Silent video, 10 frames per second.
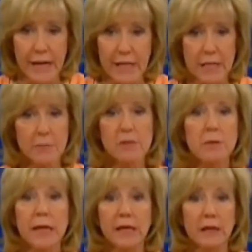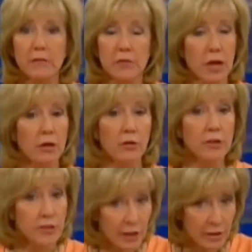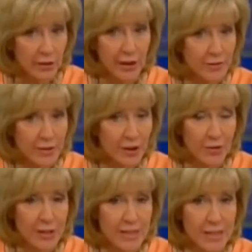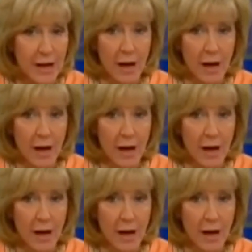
seems to be getting younger and younger. Have you noticed?